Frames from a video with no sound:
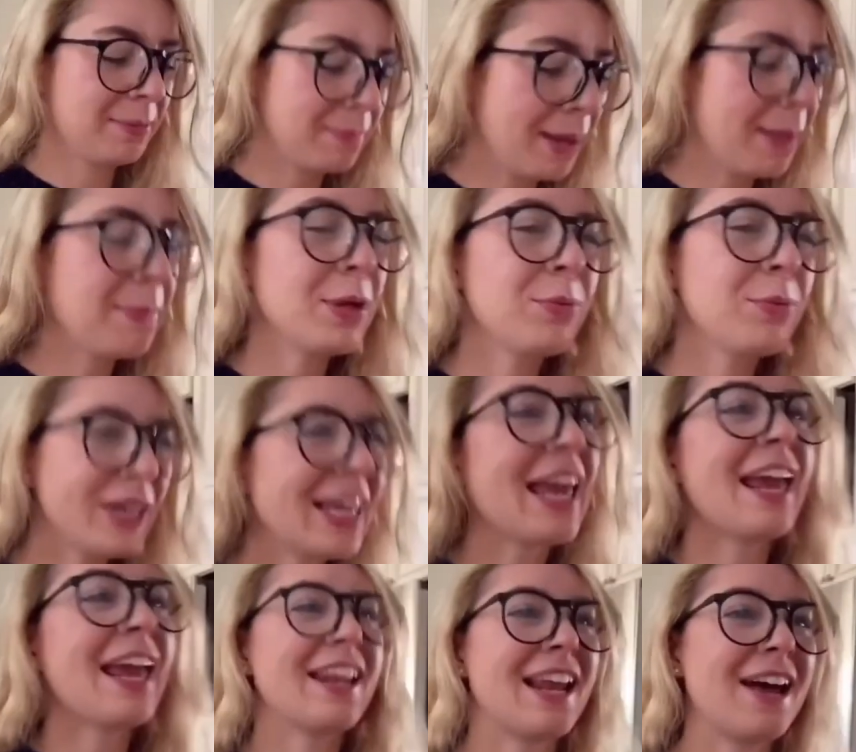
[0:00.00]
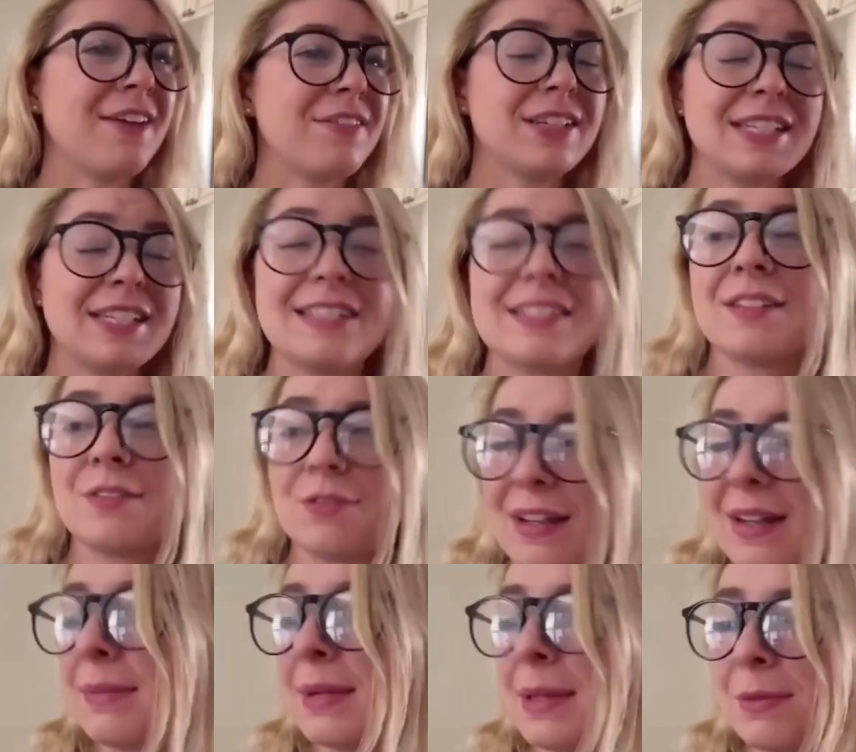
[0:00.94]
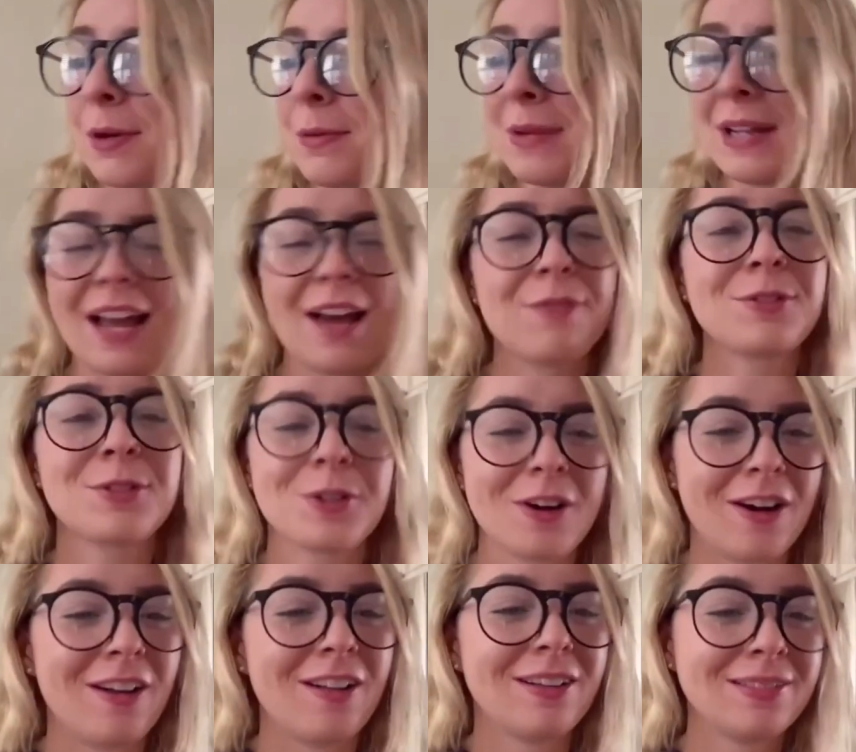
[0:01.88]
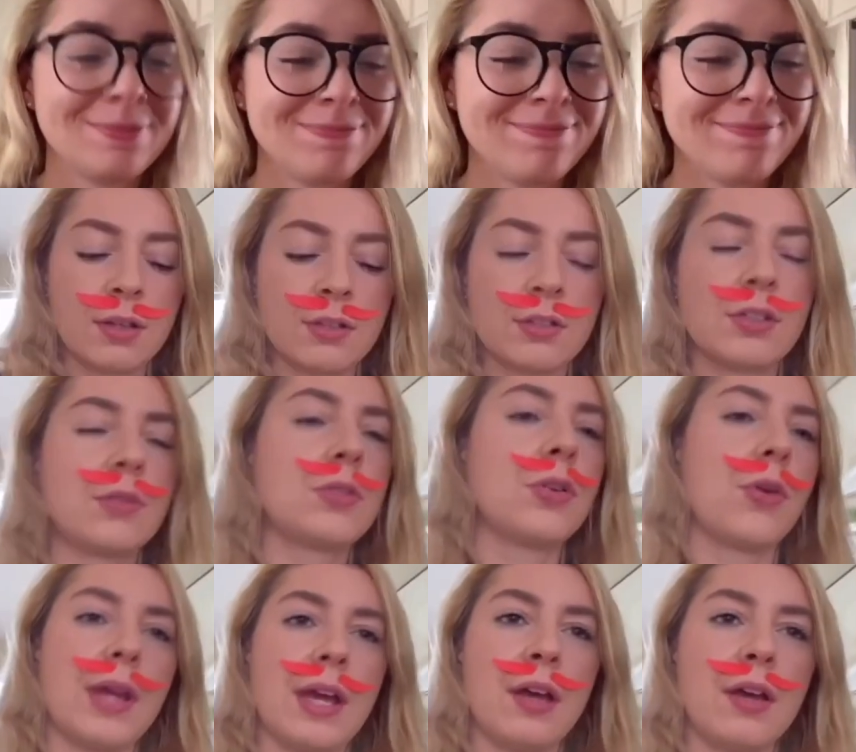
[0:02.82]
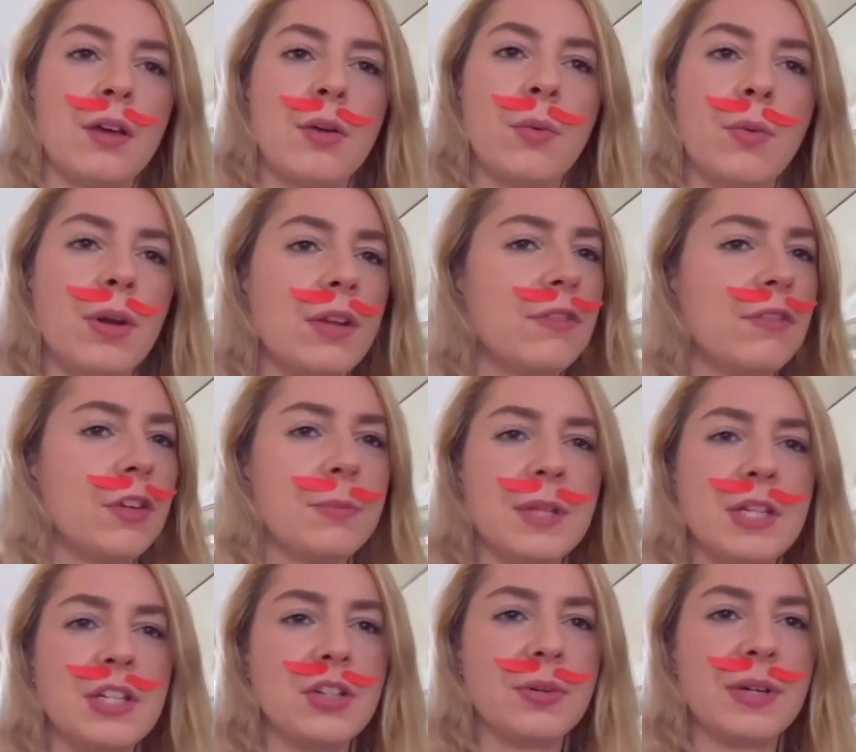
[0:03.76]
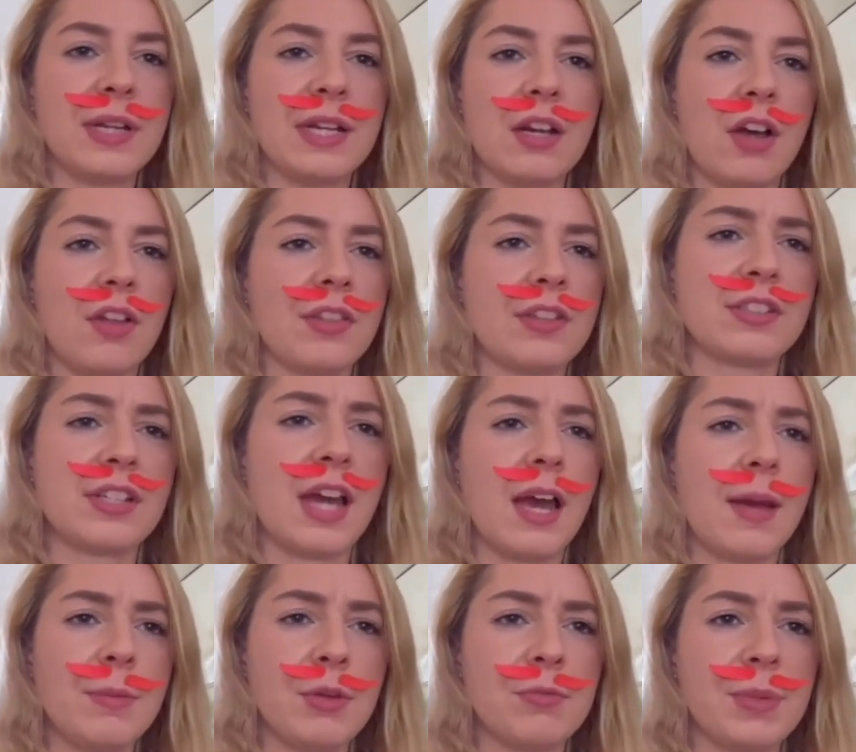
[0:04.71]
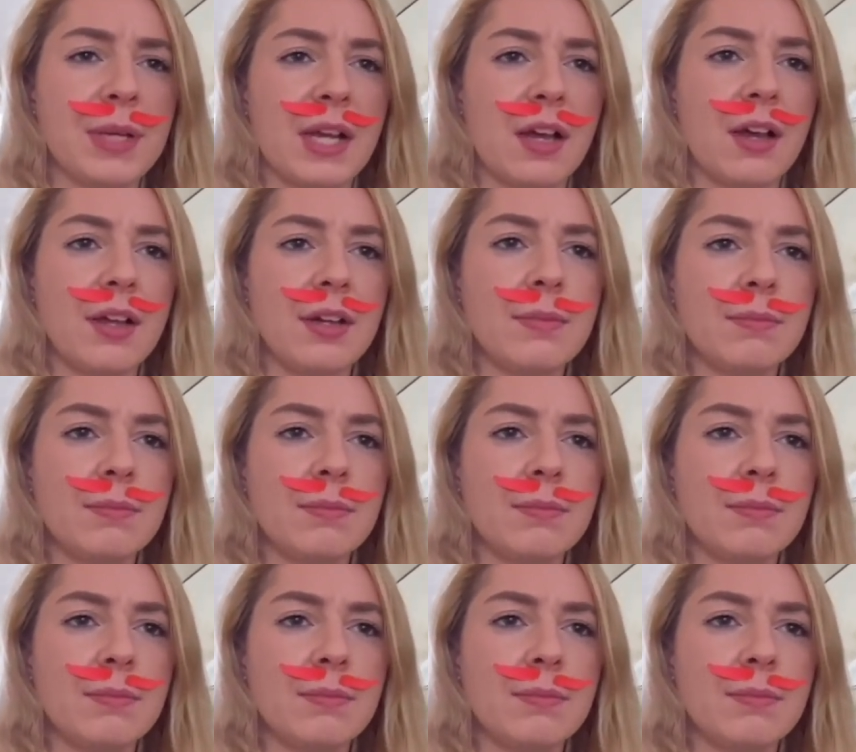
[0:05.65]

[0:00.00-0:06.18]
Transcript: Maybe we can have a decent family moment after all. So, Toya, what have you been doing all this time you've been gone?